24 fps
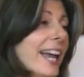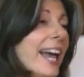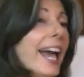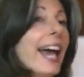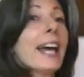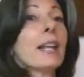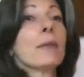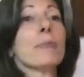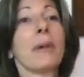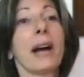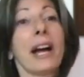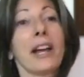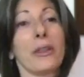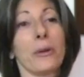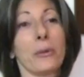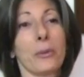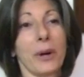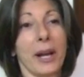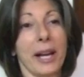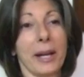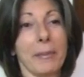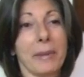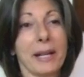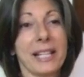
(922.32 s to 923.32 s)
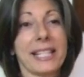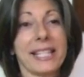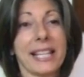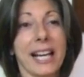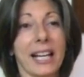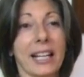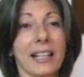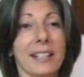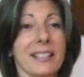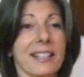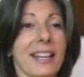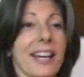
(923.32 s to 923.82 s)
And by the way, my
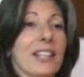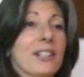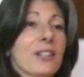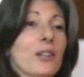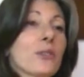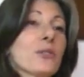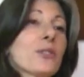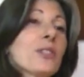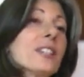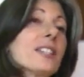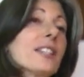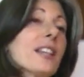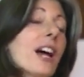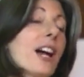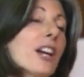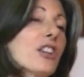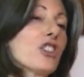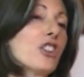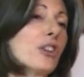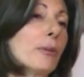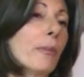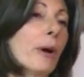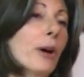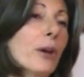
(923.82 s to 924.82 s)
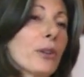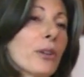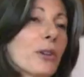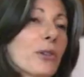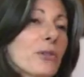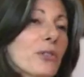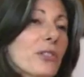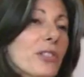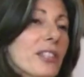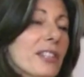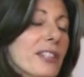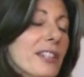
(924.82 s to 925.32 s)
second diagnosis,
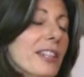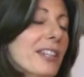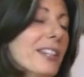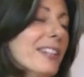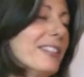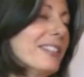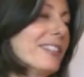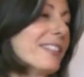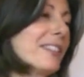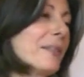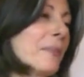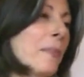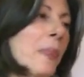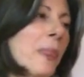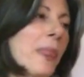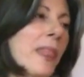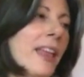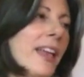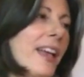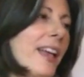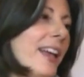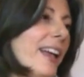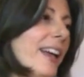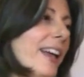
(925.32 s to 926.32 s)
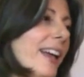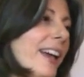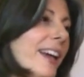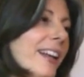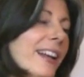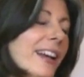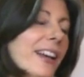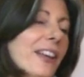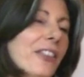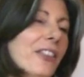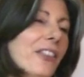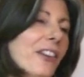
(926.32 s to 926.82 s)
Hashimoto's disease.
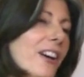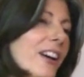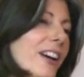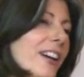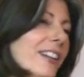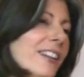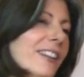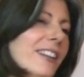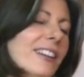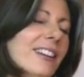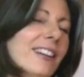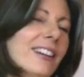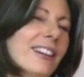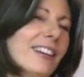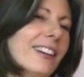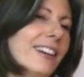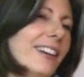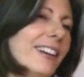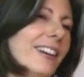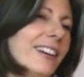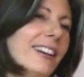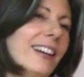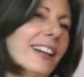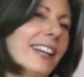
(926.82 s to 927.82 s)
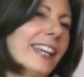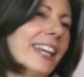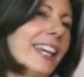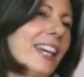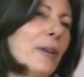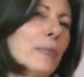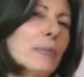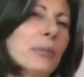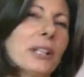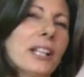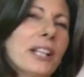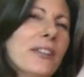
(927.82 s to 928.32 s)
And I thought, I
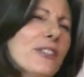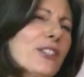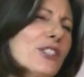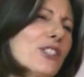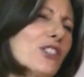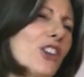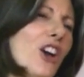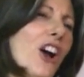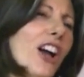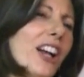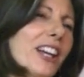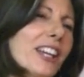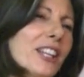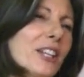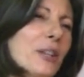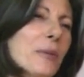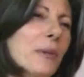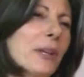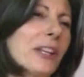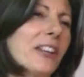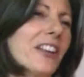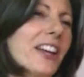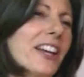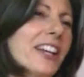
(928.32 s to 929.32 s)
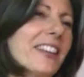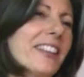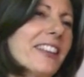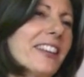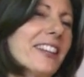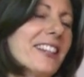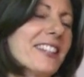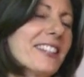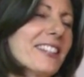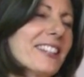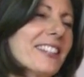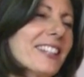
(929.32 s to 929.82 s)
can't believe he's talking to me like
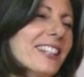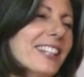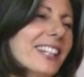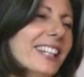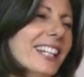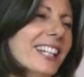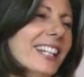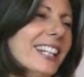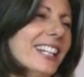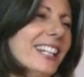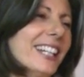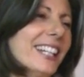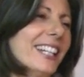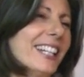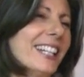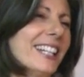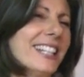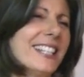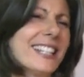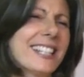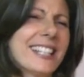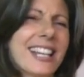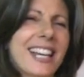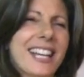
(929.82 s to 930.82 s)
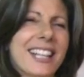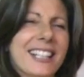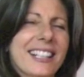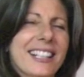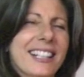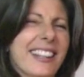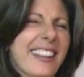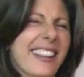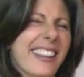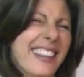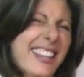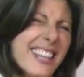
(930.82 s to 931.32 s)
this. He said,
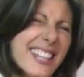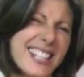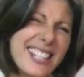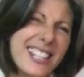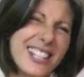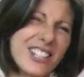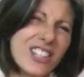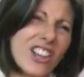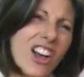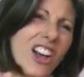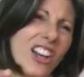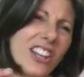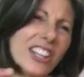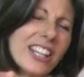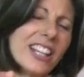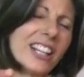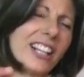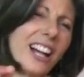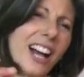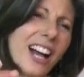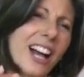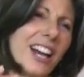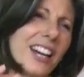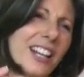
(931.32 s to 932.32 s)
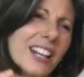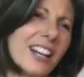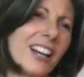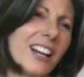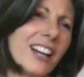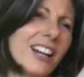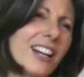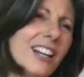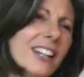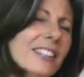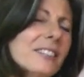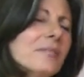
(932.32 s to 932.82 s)
"This is all you got,
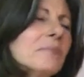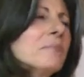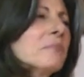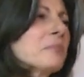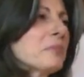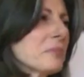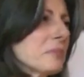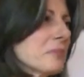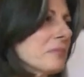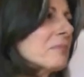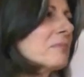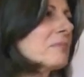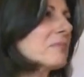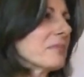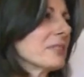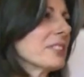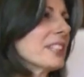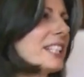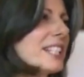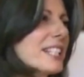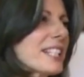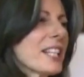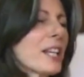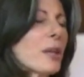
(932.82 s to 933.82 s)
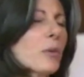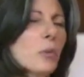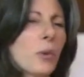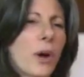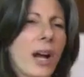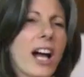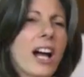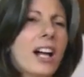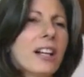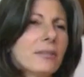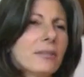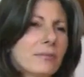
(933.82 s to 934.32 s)
huh?" He said,
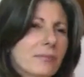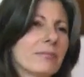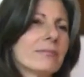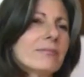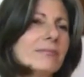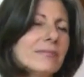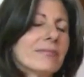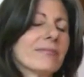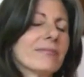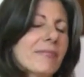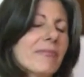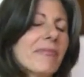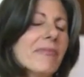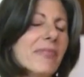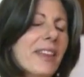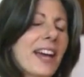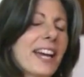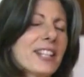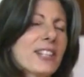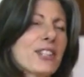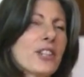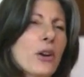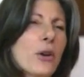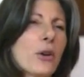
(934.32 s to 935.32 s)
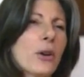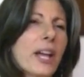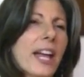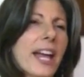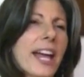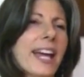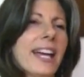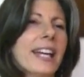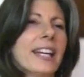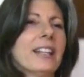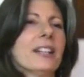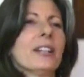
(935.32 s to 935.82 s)
"Well, that's
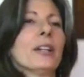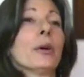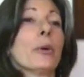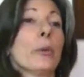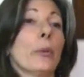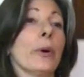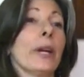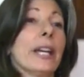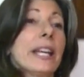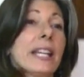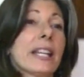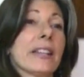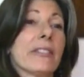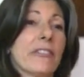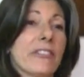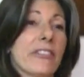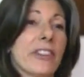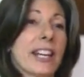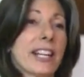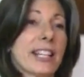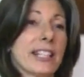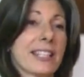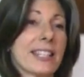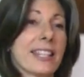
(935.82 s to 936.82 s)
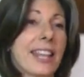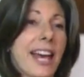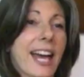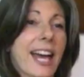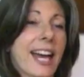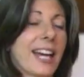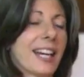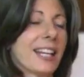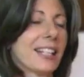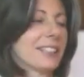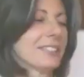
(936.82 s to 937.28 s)
okay. We can fix that."